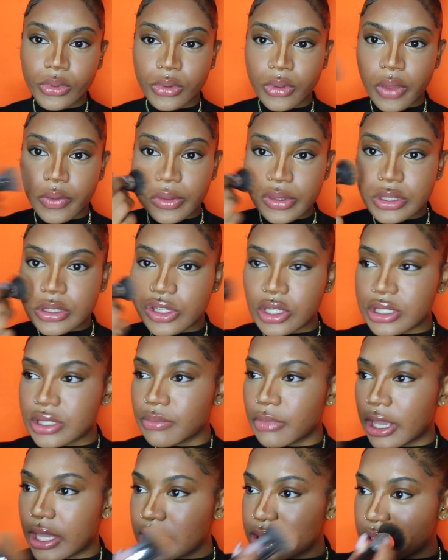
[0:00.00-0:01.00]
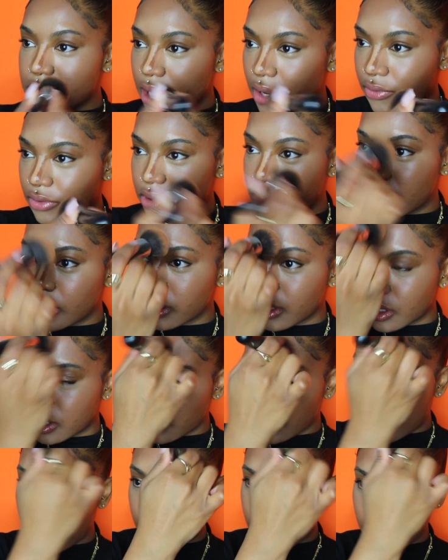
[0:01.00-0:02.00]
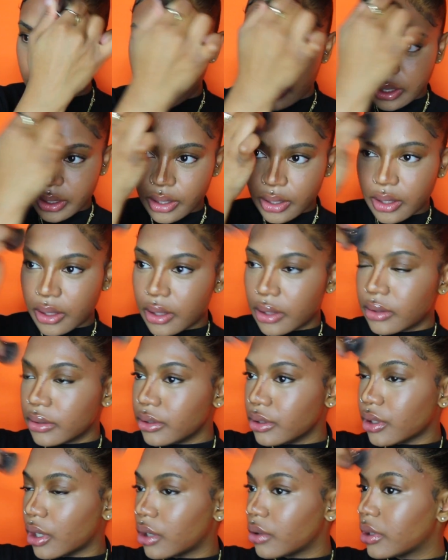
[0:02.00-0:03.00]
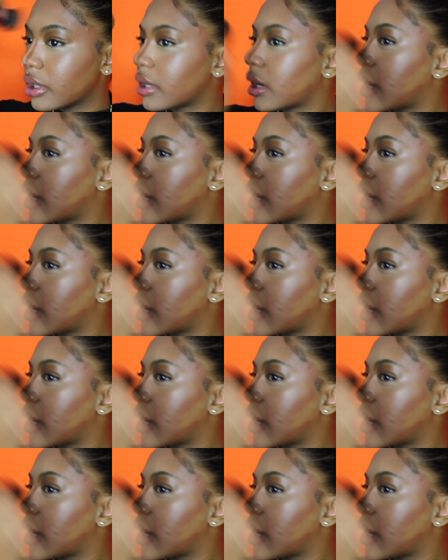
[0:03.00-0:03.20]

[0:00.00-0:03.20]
And this just makes everything look like, you know, it